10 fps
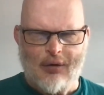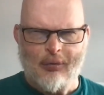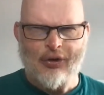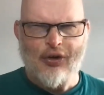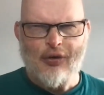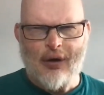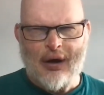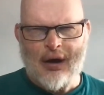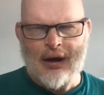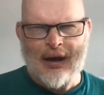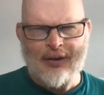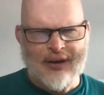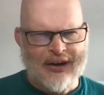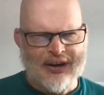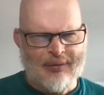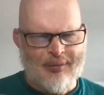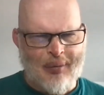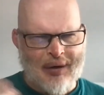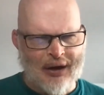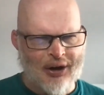We do highlight daddy and
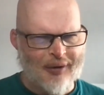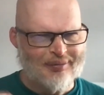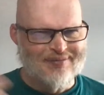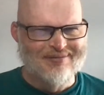mummy a lot.